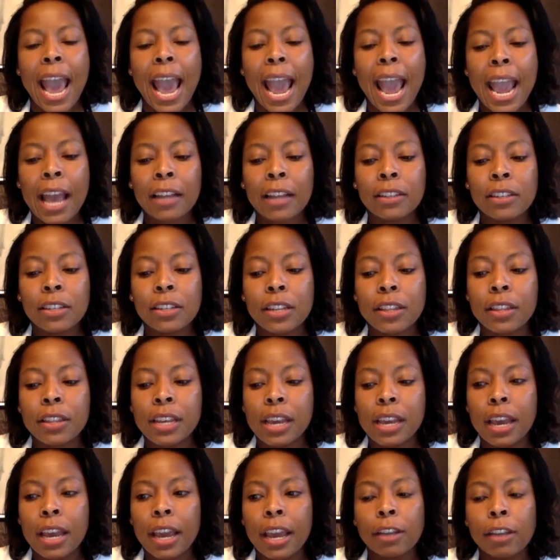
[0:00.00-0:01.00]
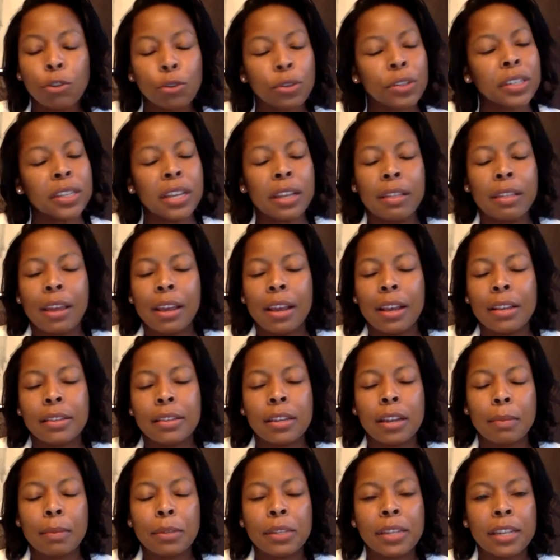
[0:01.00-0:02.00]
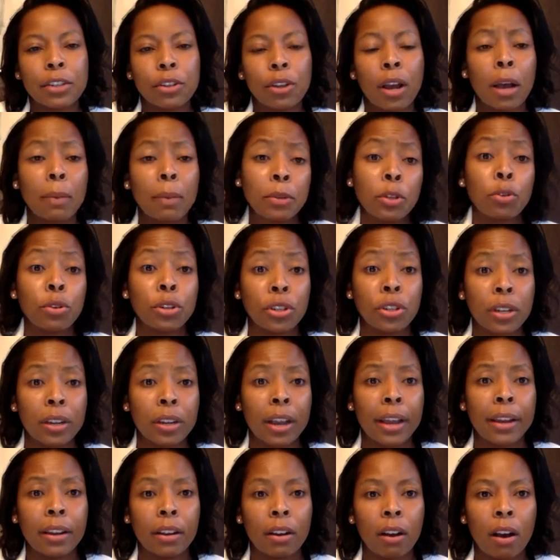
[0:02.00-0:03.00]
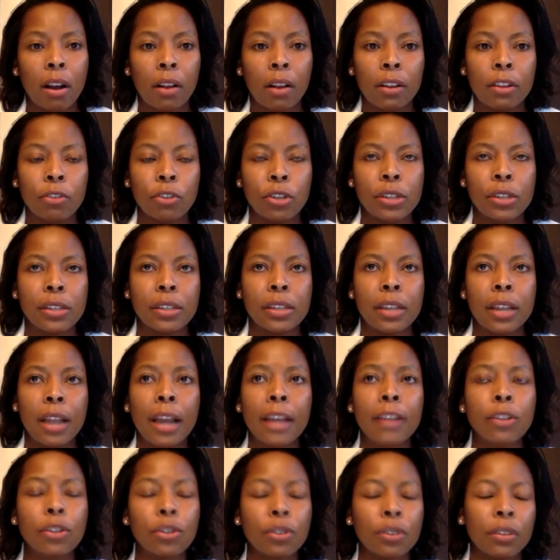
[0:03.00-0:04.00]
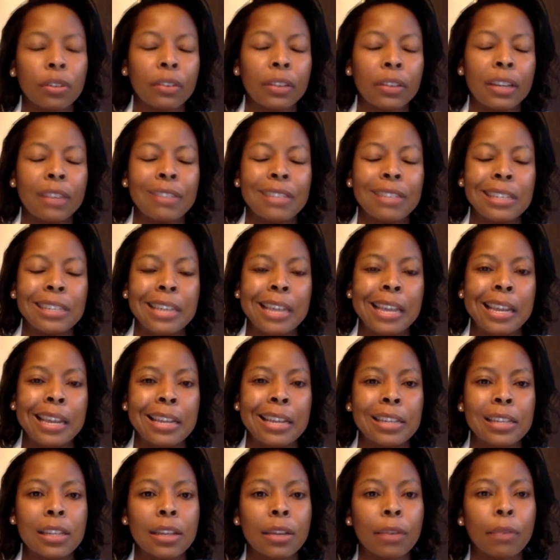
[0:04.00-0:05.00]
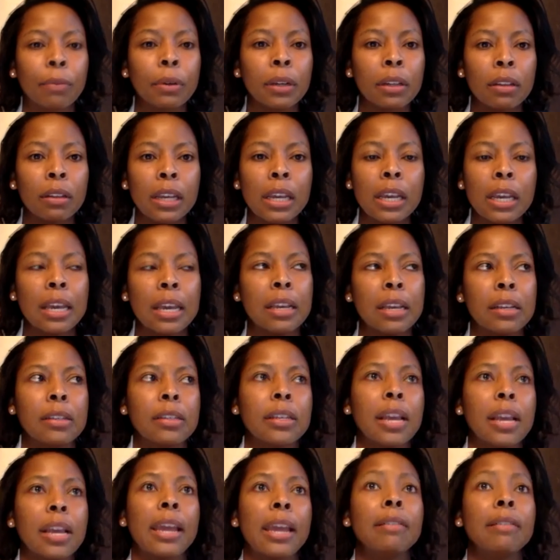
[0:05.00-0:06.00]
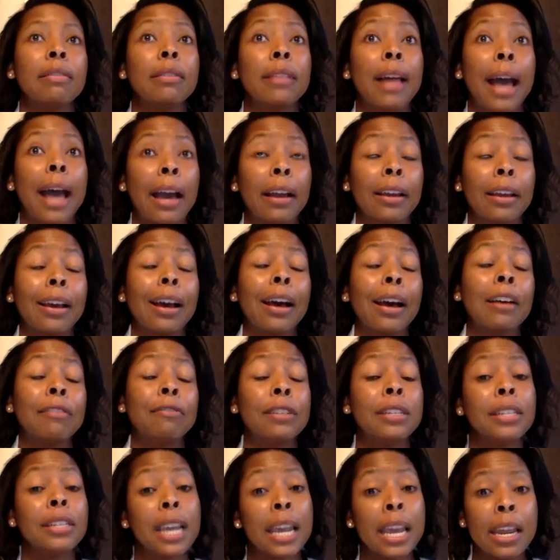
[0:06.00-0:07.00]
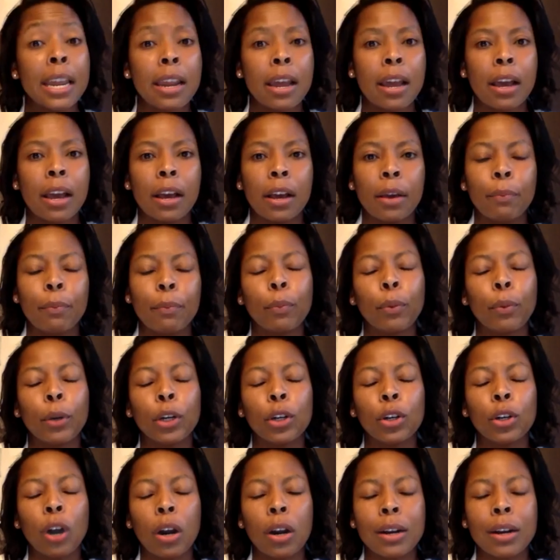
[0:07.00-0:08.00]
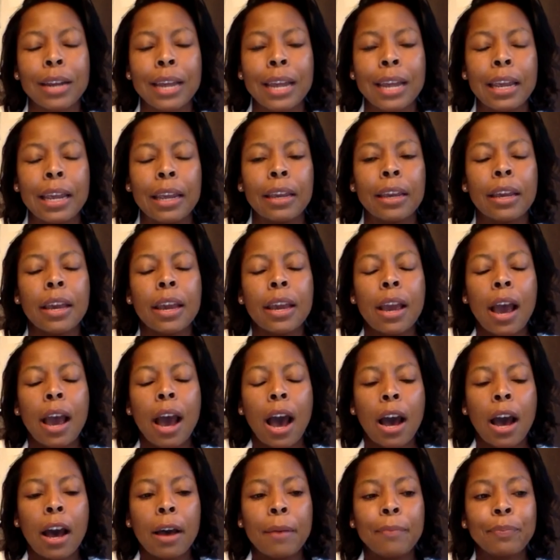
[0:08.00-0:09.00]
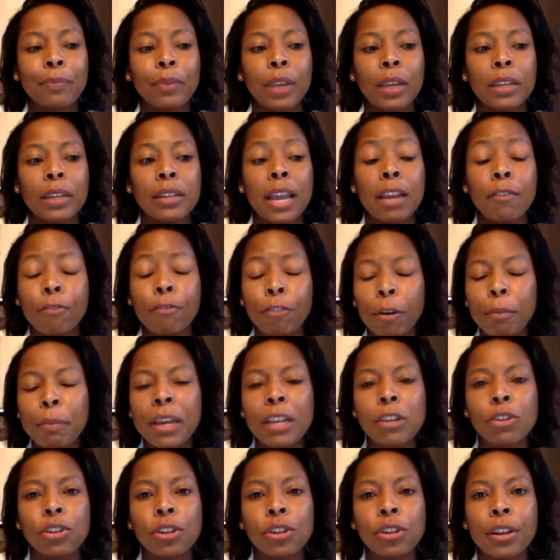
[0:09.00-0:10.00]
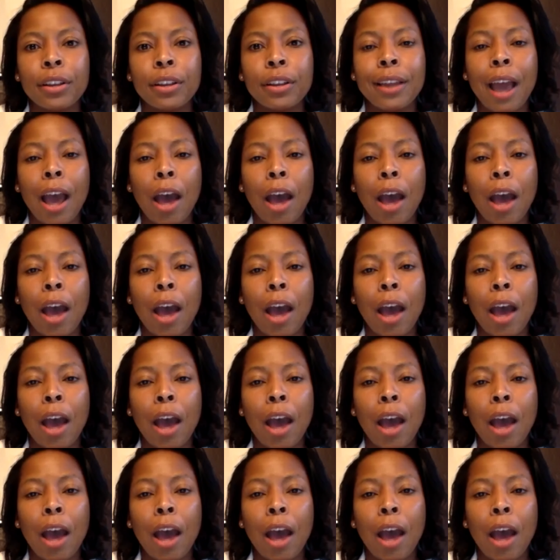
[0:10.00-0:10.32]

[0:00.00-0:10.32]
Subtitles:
And the interesting thing as an obstetrician gynecologist that I certainly have seen is there really is a lack of data regarding information